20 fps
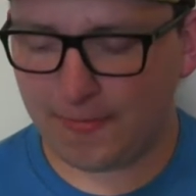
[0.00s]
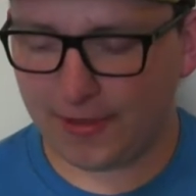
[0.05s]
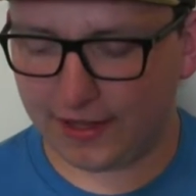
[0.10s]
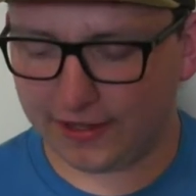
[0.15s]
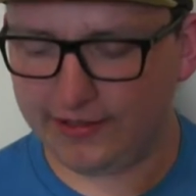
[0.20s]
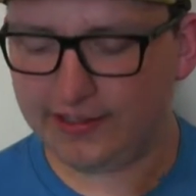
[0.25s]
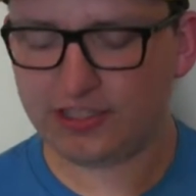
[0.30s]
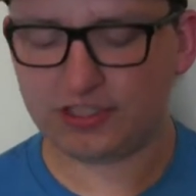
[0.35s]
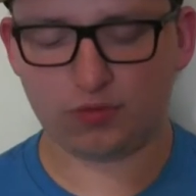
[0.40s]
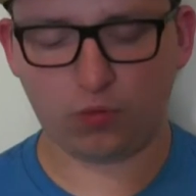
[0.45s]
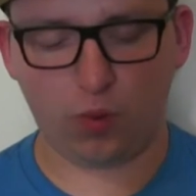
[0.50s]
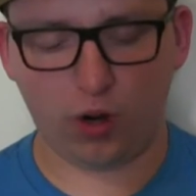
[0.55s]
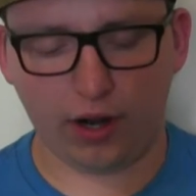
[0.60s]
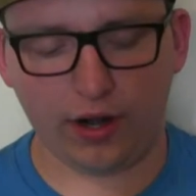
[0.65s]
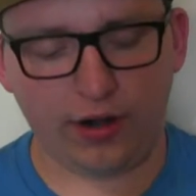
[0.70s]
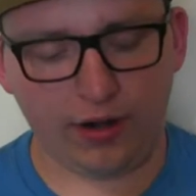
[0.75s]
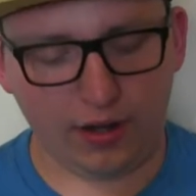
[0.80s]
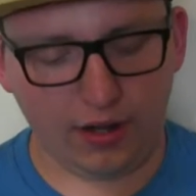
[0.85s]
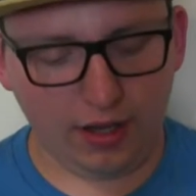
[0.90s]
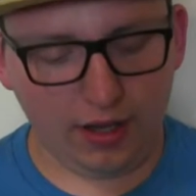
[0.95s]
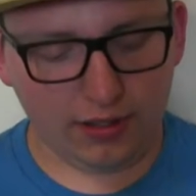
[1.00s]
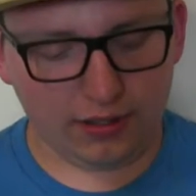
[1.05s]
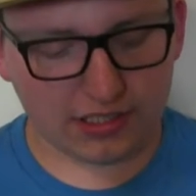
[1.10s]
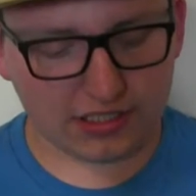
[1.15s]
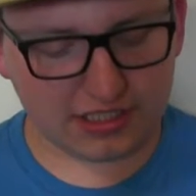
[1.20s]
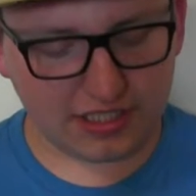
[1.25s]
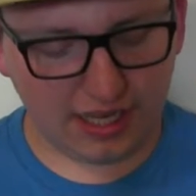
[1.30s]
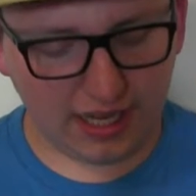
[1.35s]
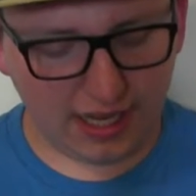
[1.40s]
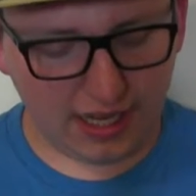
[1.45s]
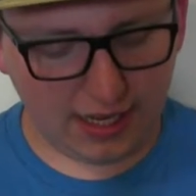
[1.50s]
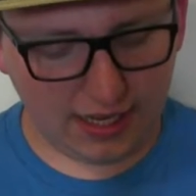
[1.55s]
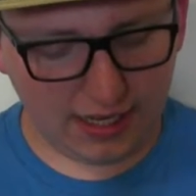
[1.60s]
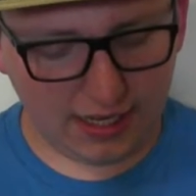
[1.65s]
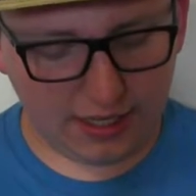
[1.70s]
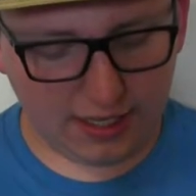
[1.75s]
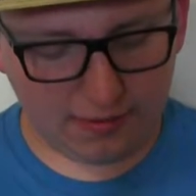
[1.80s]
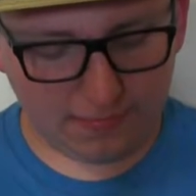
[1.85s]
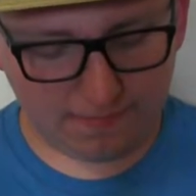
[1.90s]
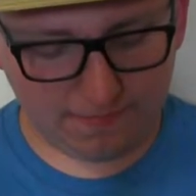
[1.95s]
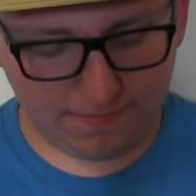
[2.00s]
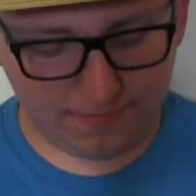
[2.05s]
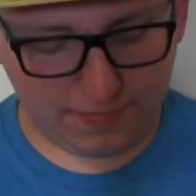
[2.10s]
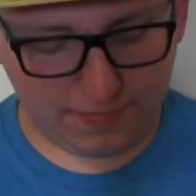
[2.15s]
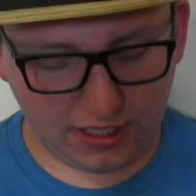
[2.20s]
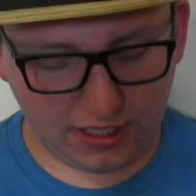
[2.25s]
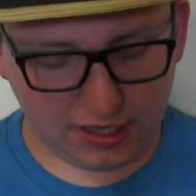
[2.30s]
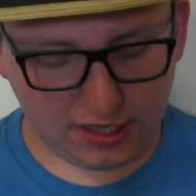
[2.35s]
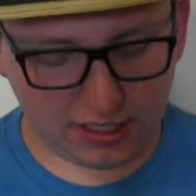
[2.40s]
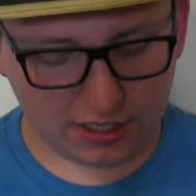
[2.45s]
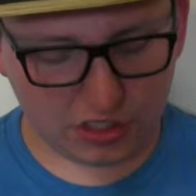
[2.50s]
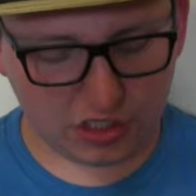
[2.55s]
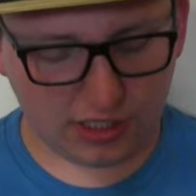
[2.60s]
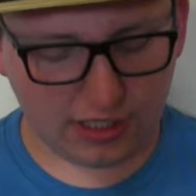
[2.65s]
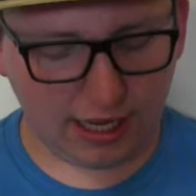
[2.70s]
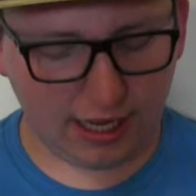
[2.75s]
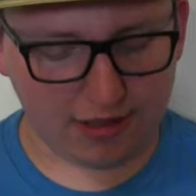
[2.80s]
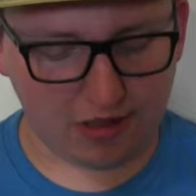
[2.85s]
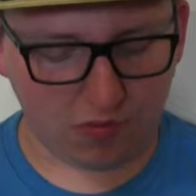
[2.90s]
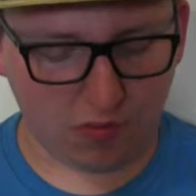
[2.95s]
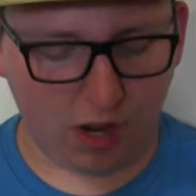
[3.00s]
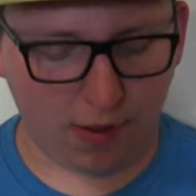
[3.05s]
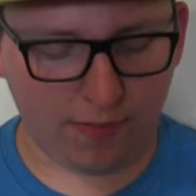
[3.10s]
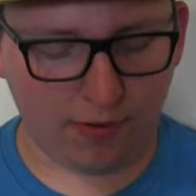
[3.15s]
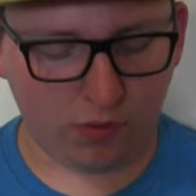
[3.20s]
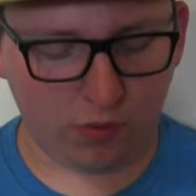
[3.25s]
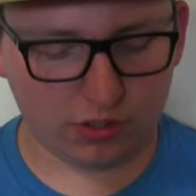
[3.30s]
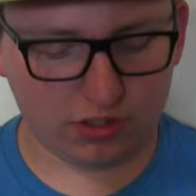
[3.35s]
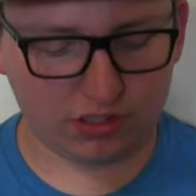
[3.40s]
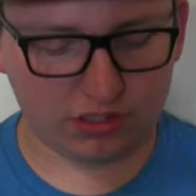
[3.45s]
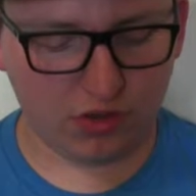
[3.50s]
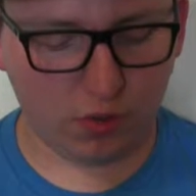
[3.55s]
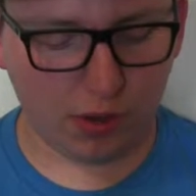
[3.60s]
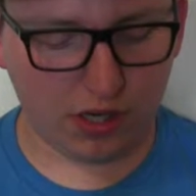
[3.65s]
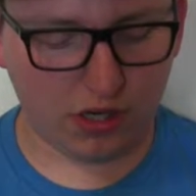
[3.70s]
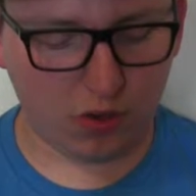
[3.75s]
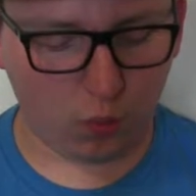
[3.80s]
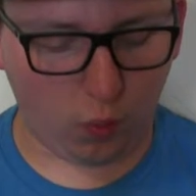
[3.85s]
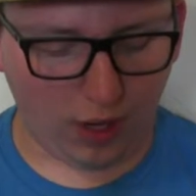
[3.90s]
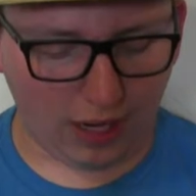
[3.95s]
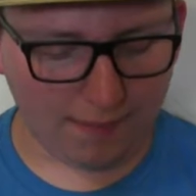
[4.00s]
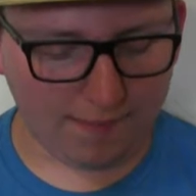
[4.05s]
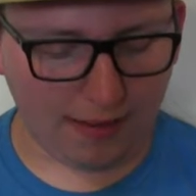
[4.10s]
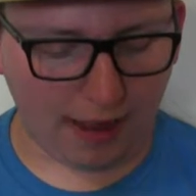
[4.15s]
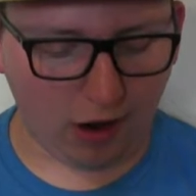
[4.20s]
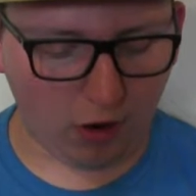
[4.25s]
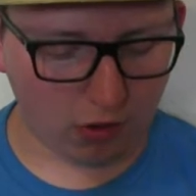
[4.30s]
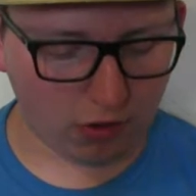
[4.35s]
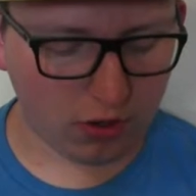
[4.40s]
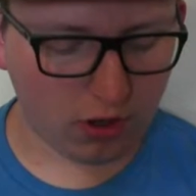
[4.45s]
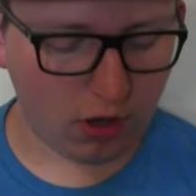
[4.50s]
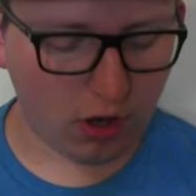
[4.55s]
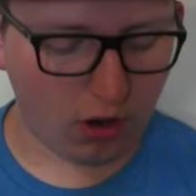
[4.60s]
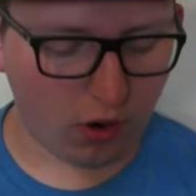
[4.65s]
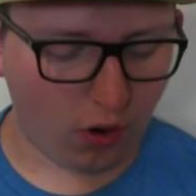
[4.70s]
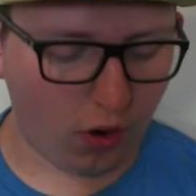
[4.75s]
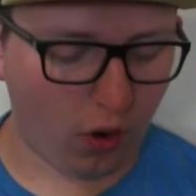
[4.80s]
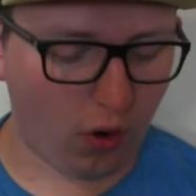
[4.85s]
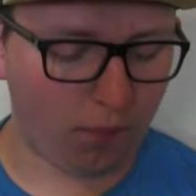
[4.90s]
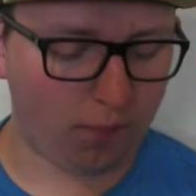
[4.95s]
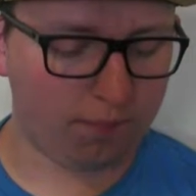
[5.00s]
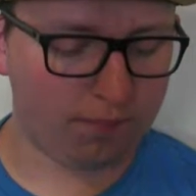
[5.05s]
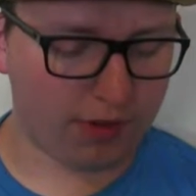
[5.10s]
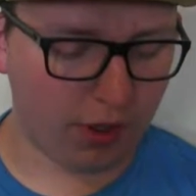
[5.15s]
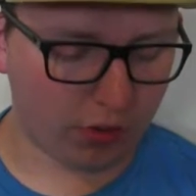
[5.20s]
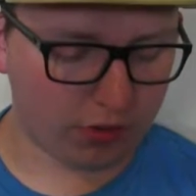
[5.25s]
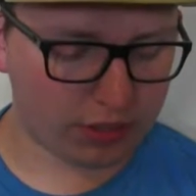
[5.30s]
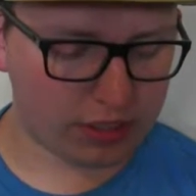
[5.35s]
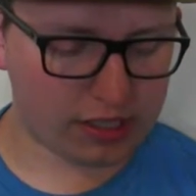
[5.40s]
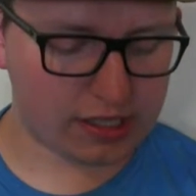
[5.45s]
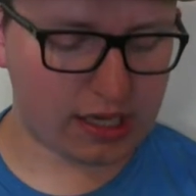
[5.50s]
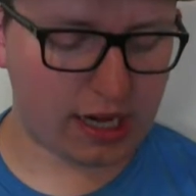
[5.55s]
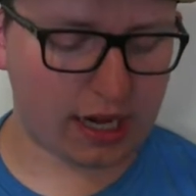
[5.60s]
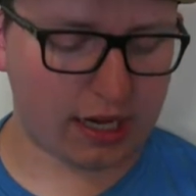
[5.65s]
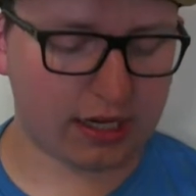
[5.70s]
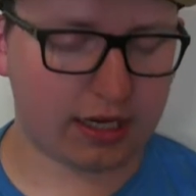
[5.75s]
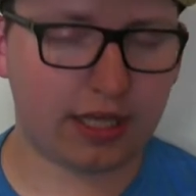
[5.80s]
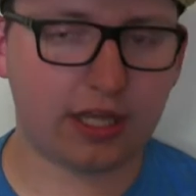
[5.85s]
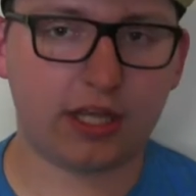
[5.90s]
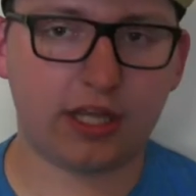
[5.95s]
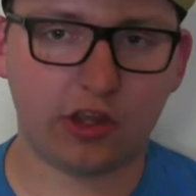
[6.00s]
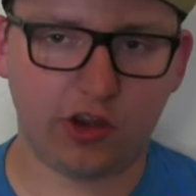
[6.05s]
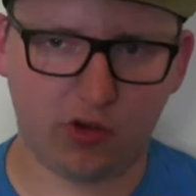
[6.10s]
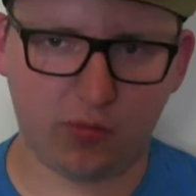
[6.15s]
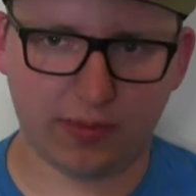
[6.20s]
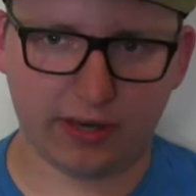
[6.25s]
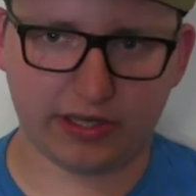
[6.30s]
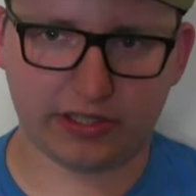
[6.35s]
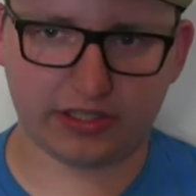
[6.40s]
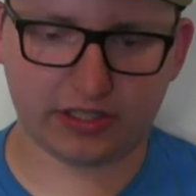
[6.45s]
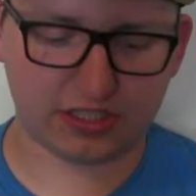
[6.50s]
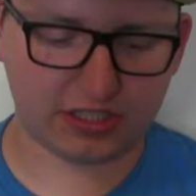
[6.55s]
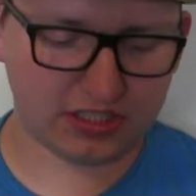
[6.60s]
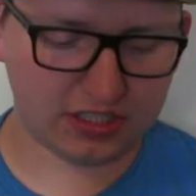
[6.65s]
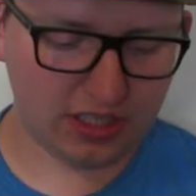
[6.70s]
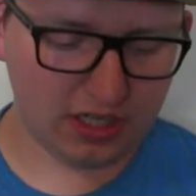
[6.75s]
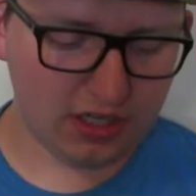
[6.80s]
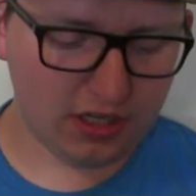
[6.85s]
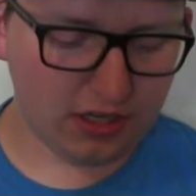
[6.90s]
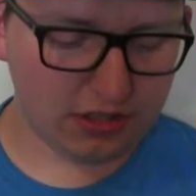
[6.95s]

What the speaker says: And this one, this guy essentially has a weapon which is going to wipe out all mutants and humans.